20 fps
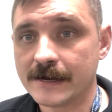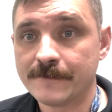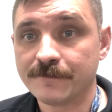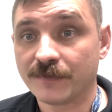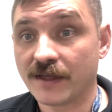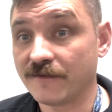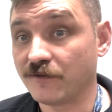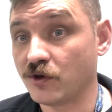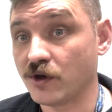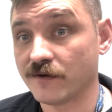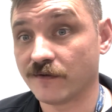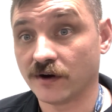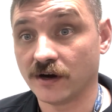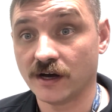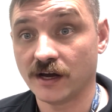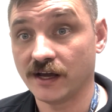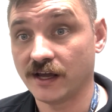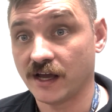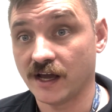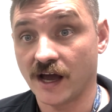if you have
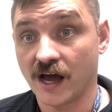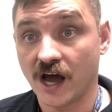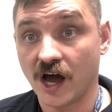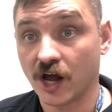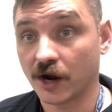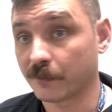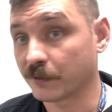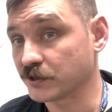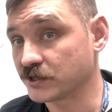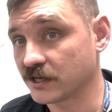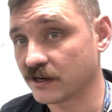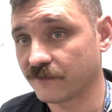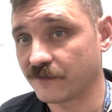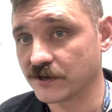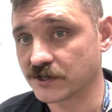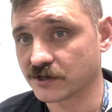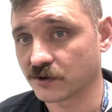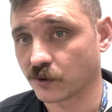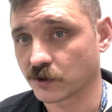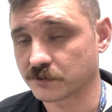a 100%
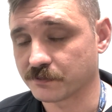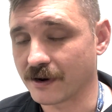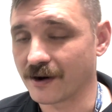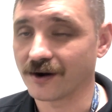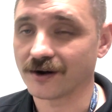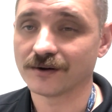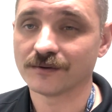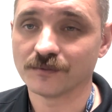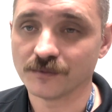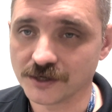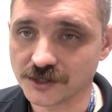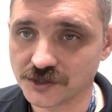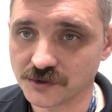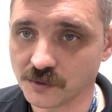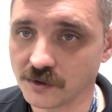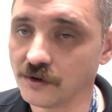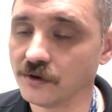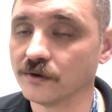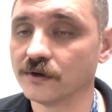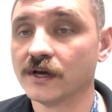efficient horsepower, which you
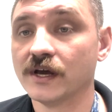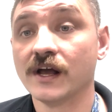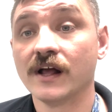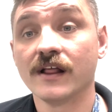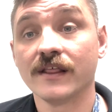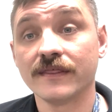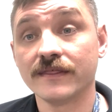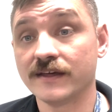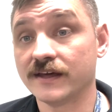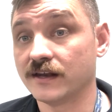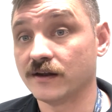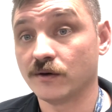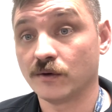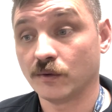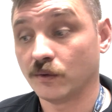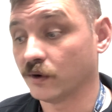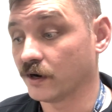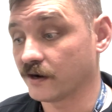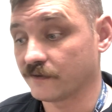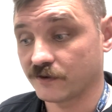won't, then
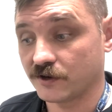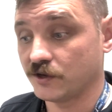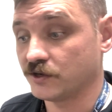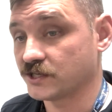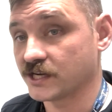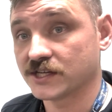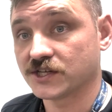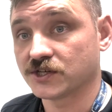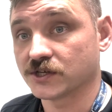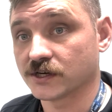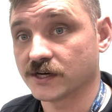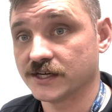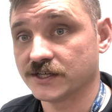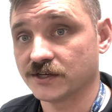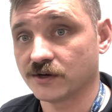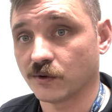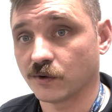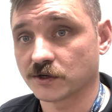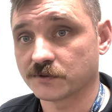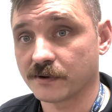whatever you set your engine
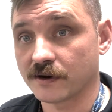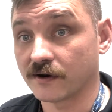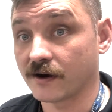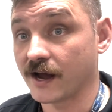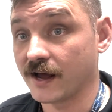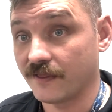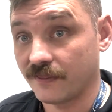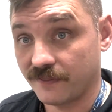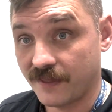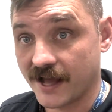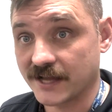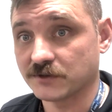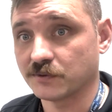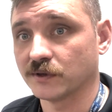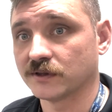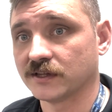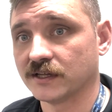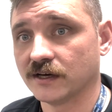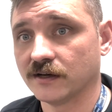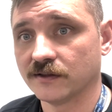horsepower at, that's
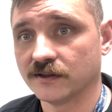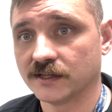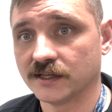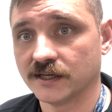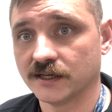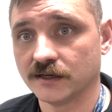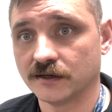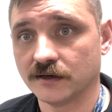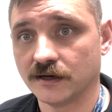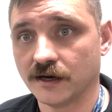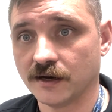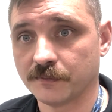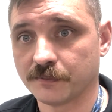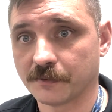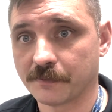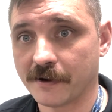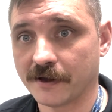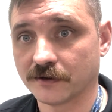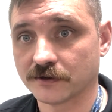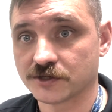what the
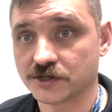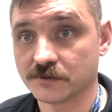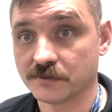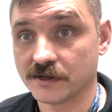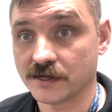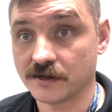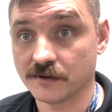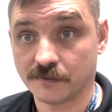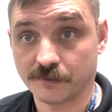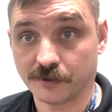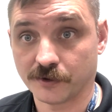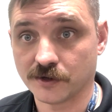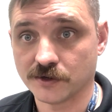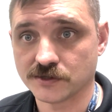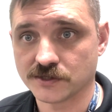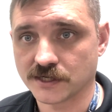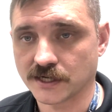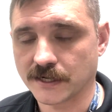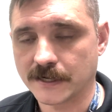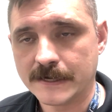propeller should be
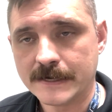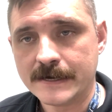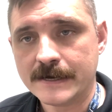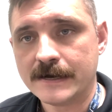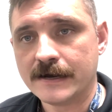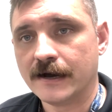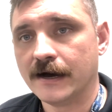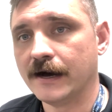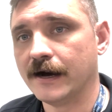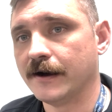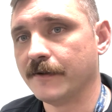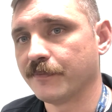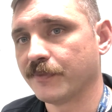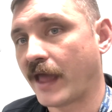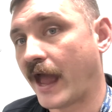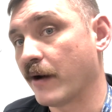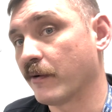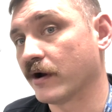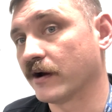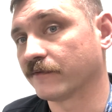producing.
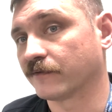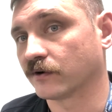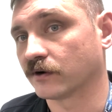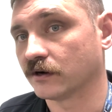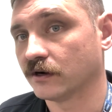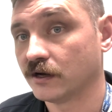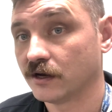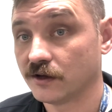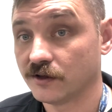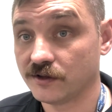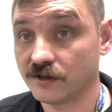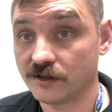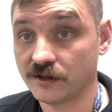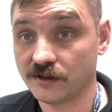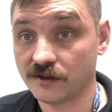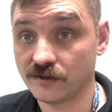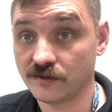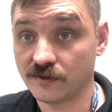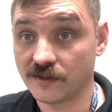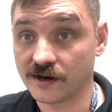However,
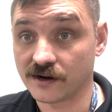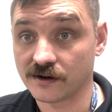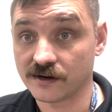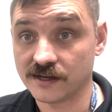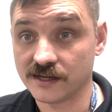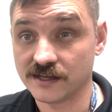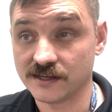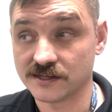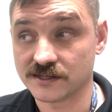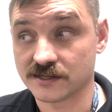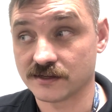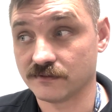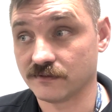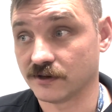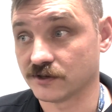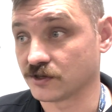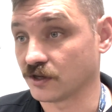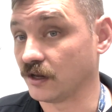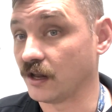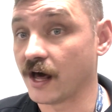
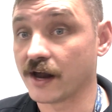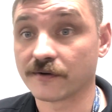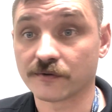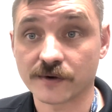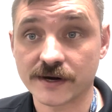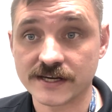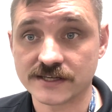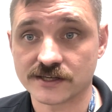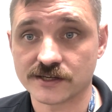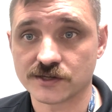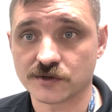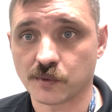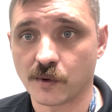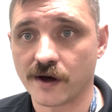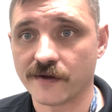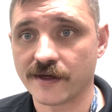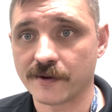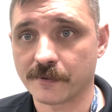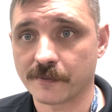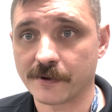there's a lot of reasons why
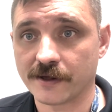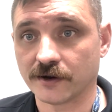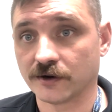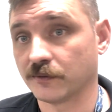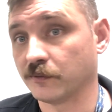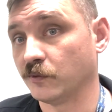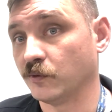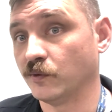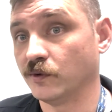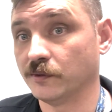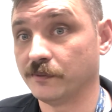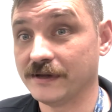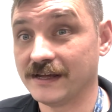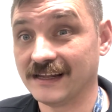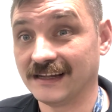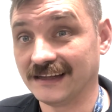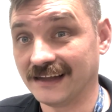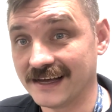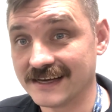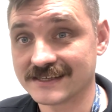that propeller will be
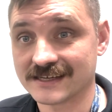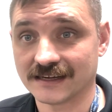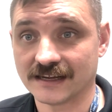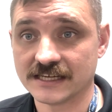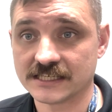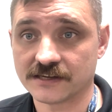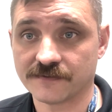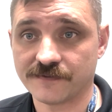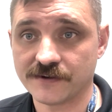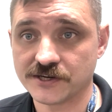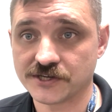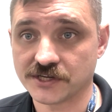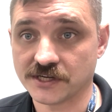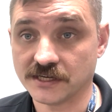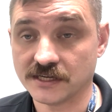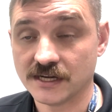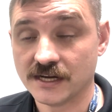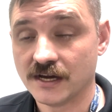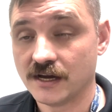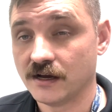less and less
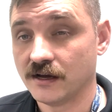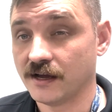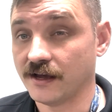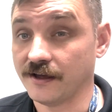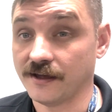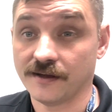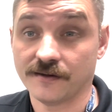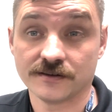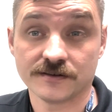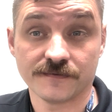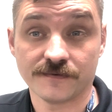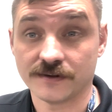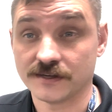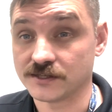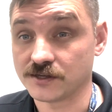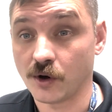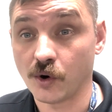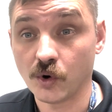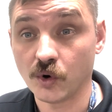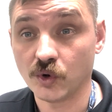efficient. If it's
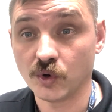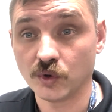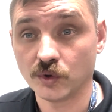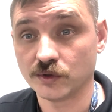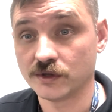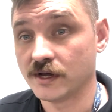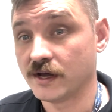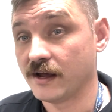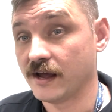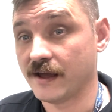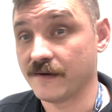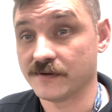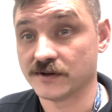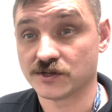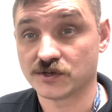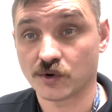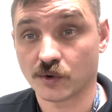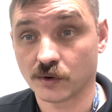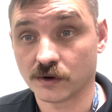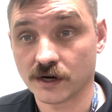old, if it's
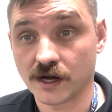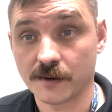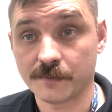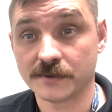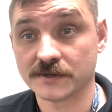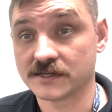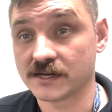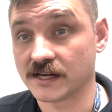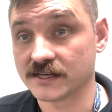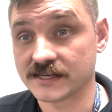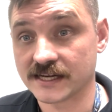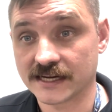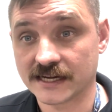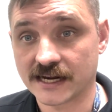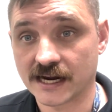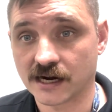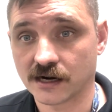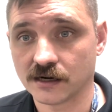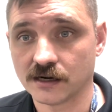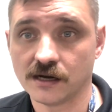tore up, it's not taken
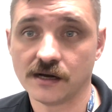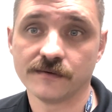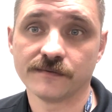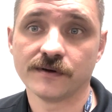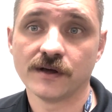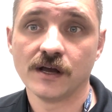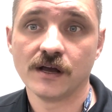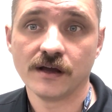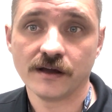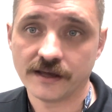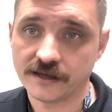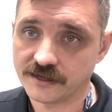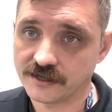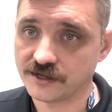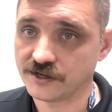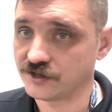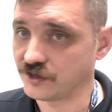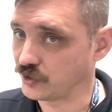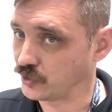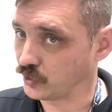care of,
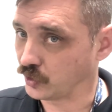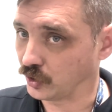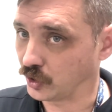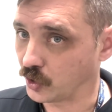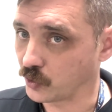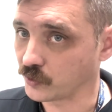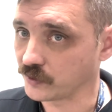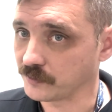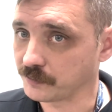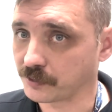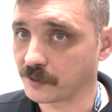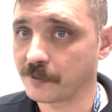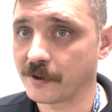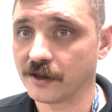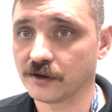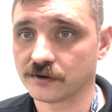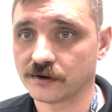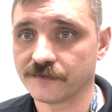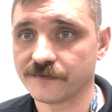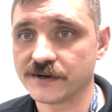you're going to lower the
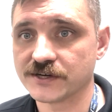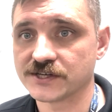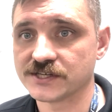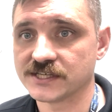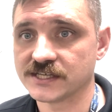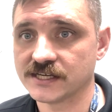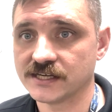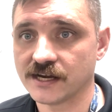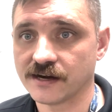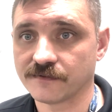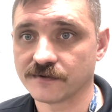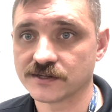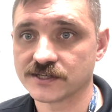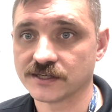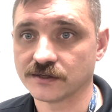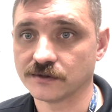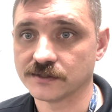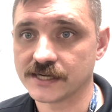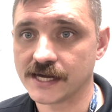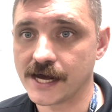propeller efficiency every
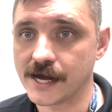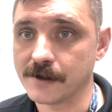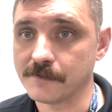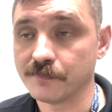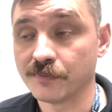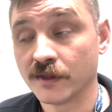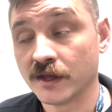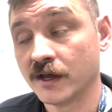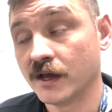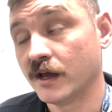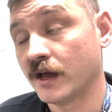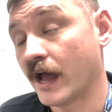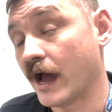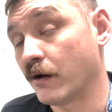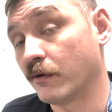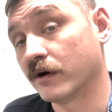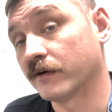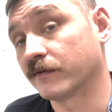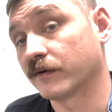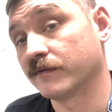single time.
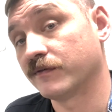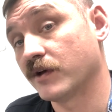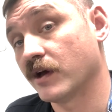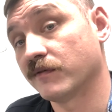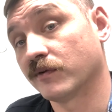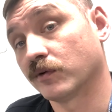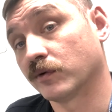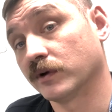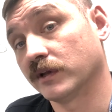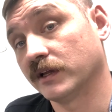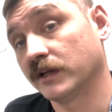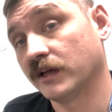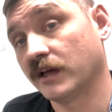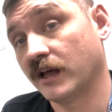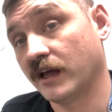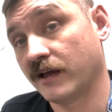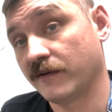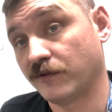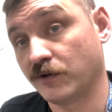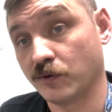However,
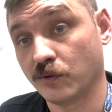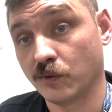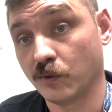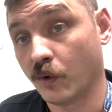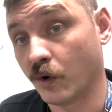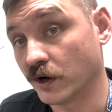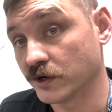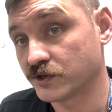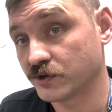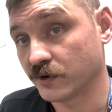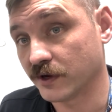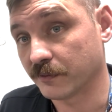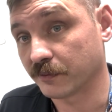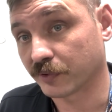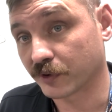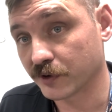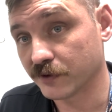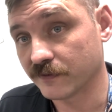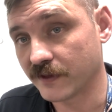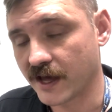if you want to
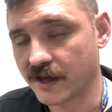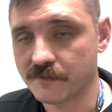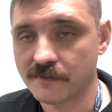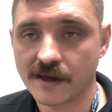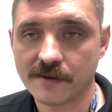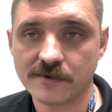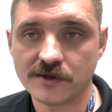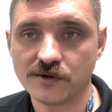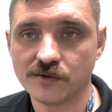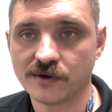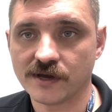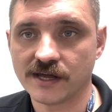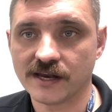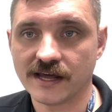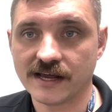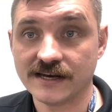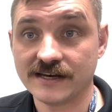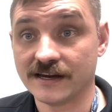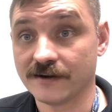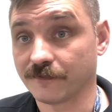improve that, maybe you get
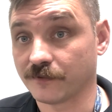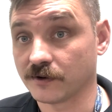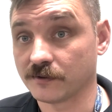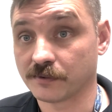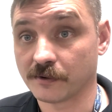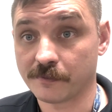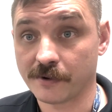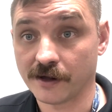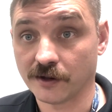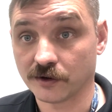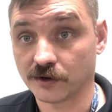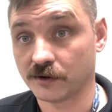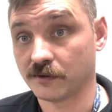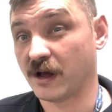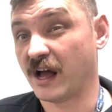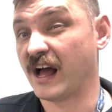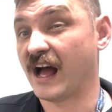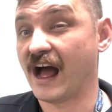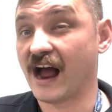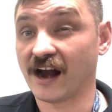a different propeller,
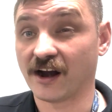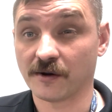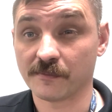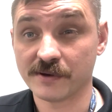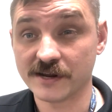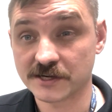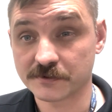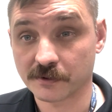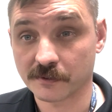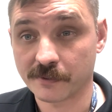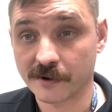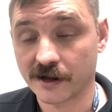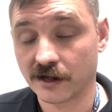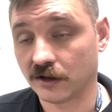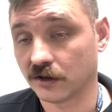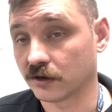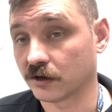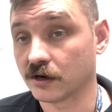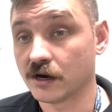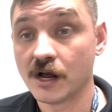a higher pitch
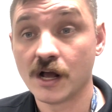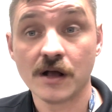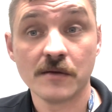propeller,